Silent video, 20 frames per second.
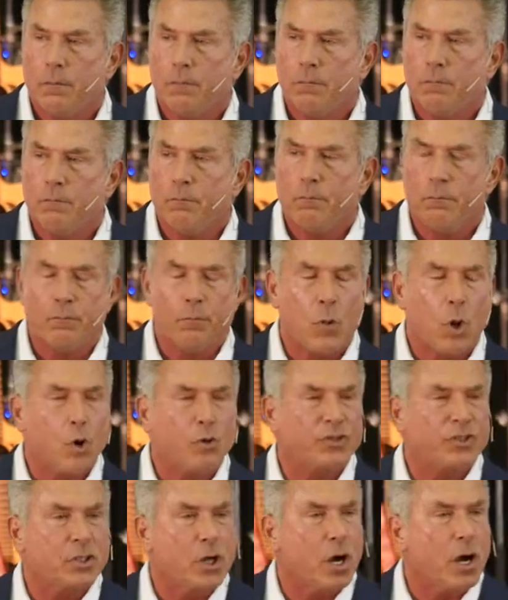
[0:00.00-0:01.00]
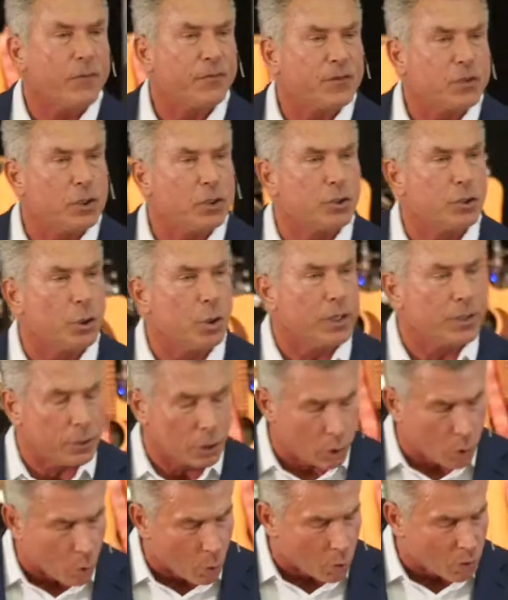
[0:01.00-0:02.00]
most often during
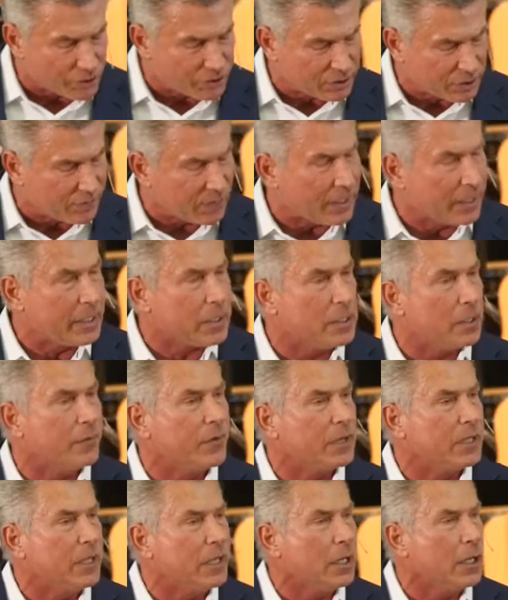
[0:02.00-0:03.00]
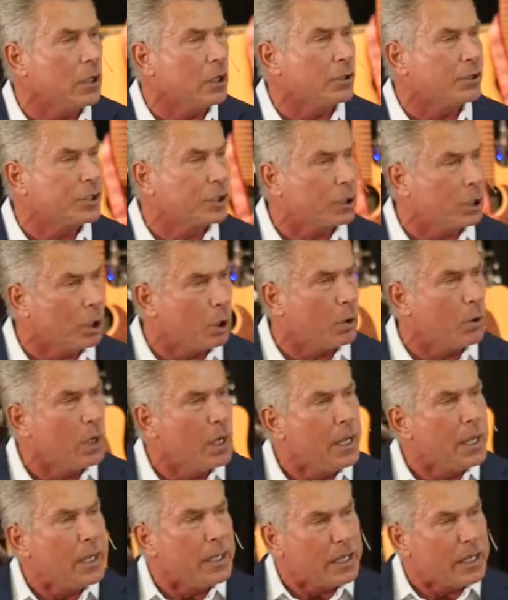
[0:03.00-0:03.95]
the course of an end of a year to go,